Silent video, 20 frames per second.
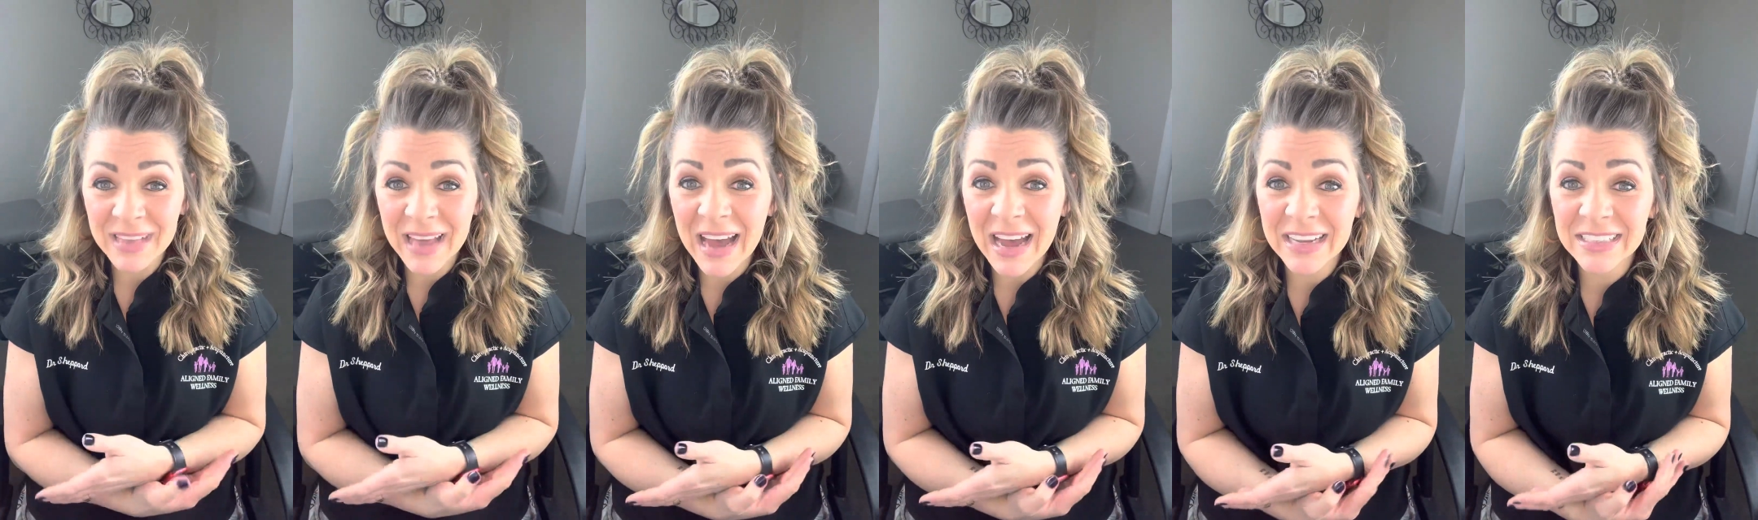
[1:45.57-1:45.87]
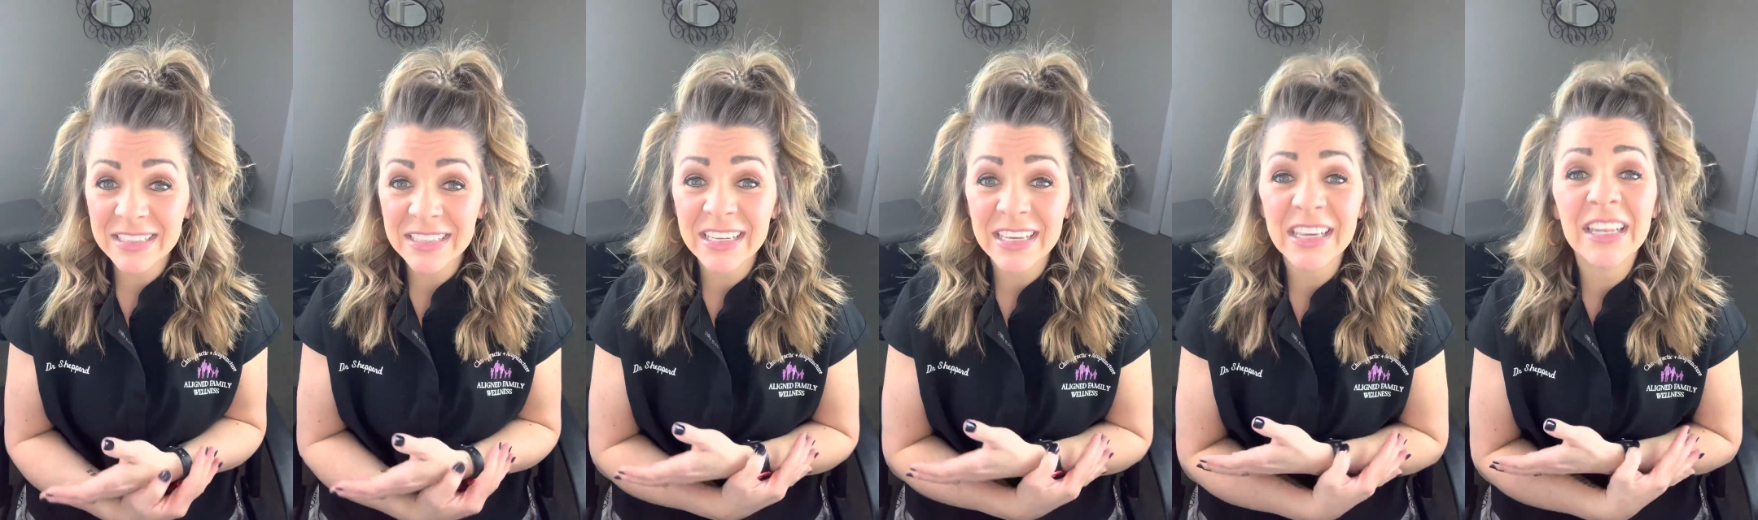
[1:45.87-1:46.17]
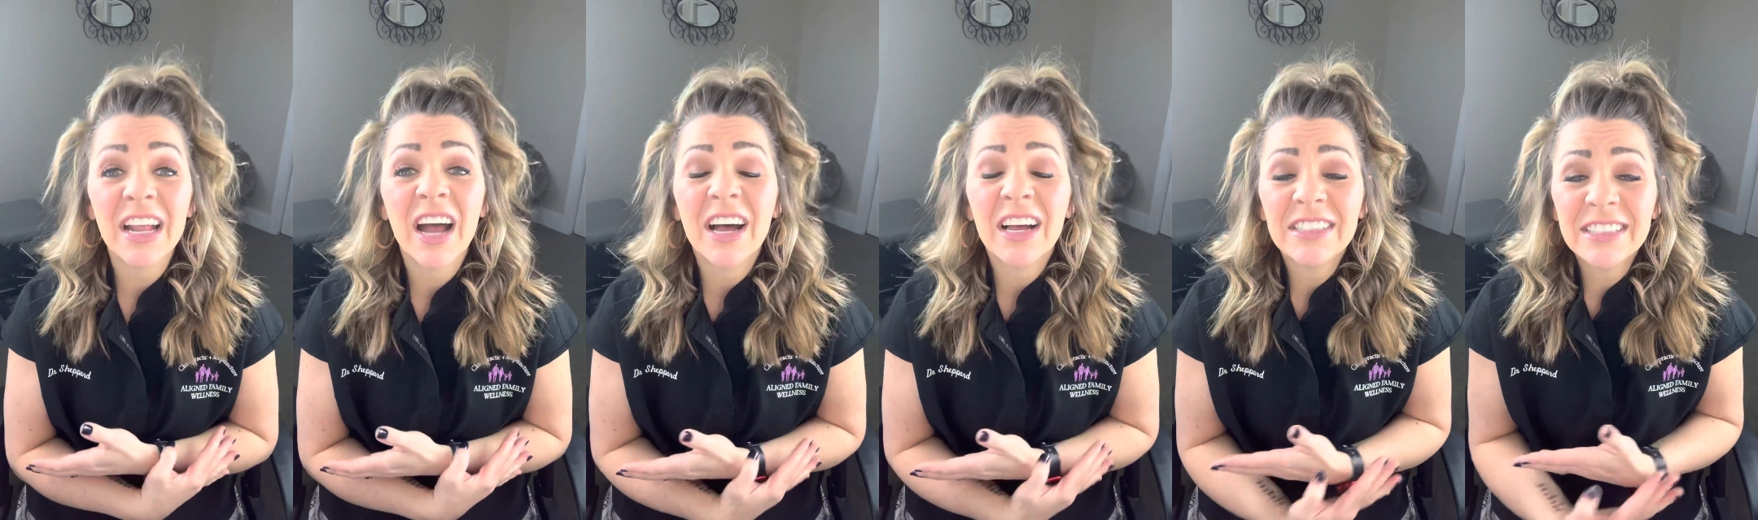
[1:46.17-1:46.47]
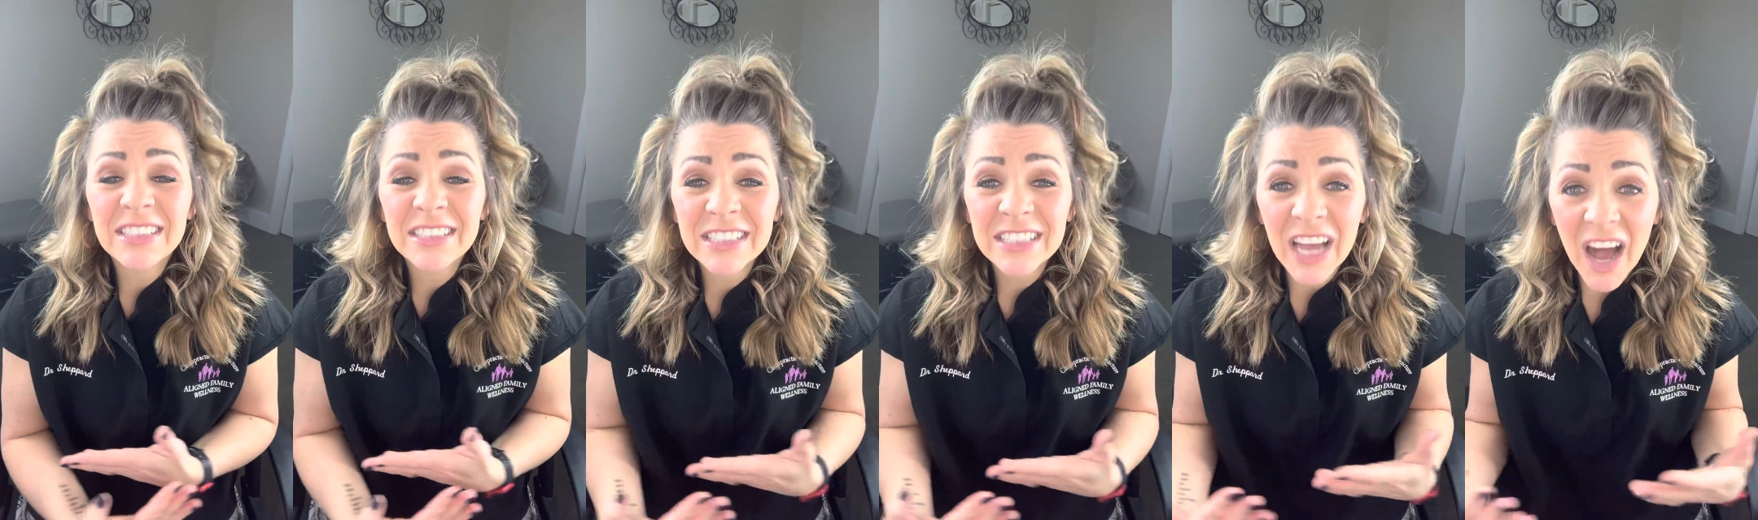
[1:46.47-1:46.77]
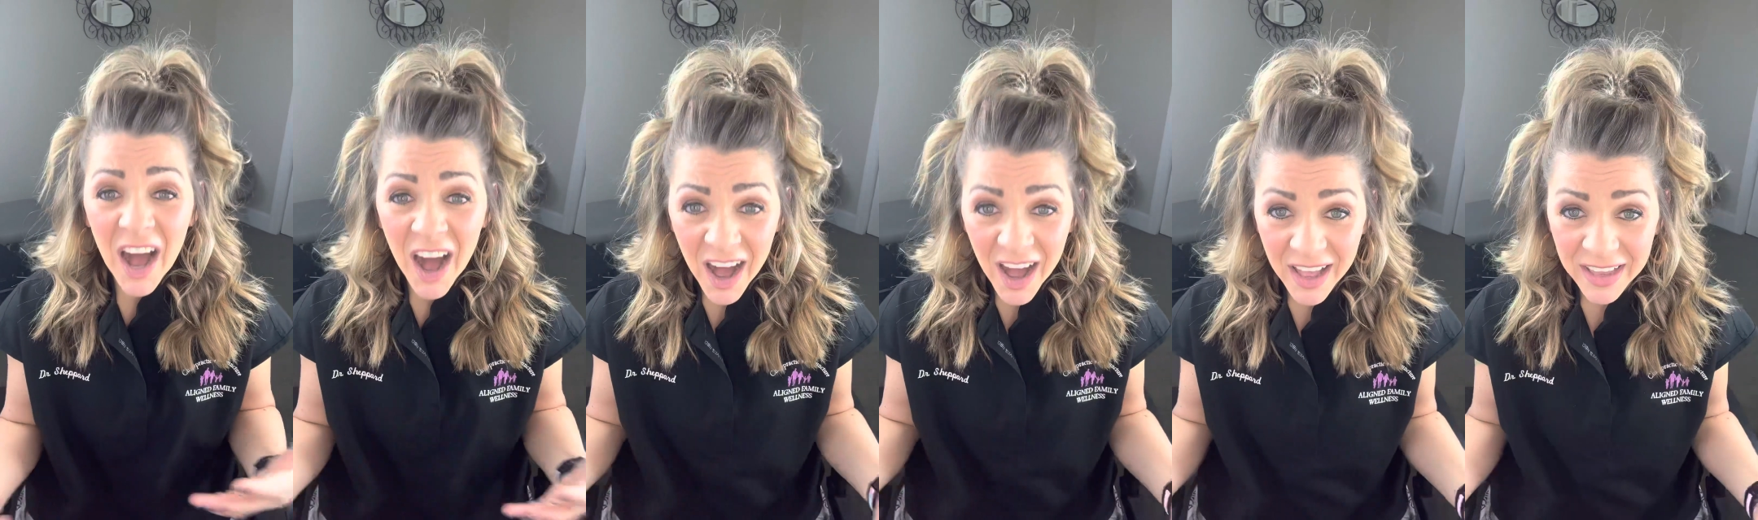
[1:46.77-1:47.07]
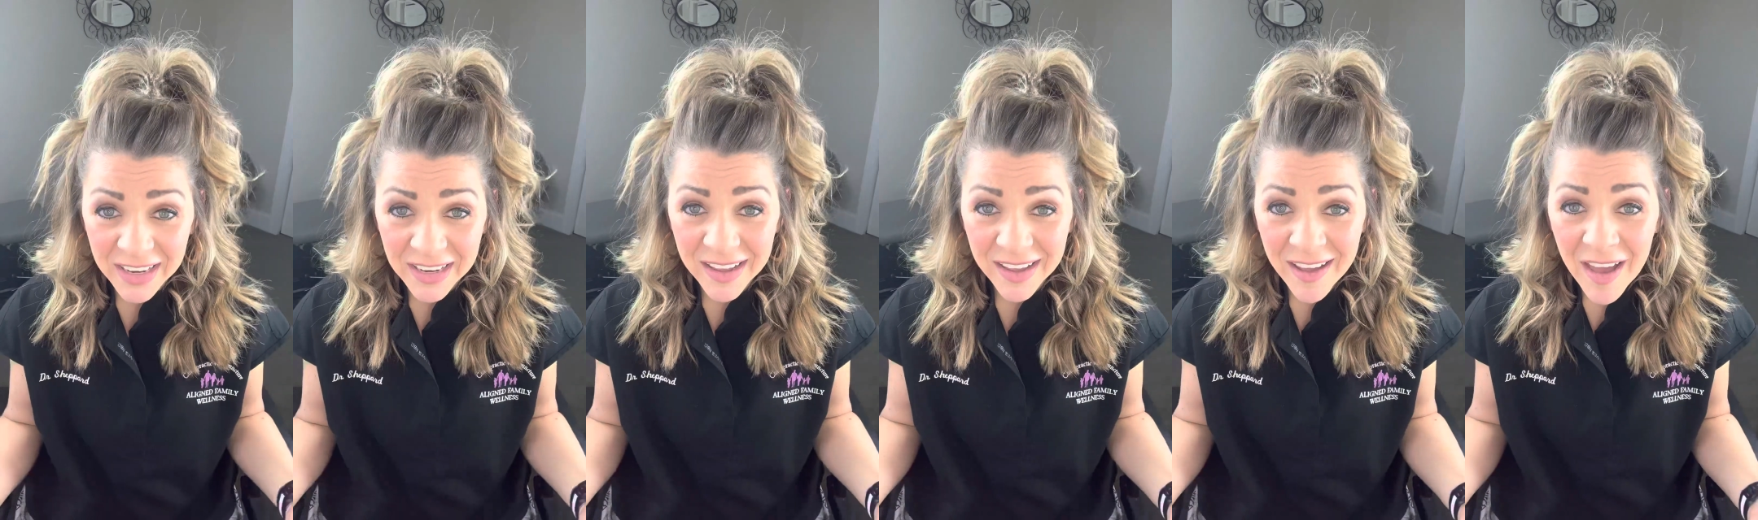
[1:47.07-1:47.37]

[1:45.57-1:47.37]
I see it a ton,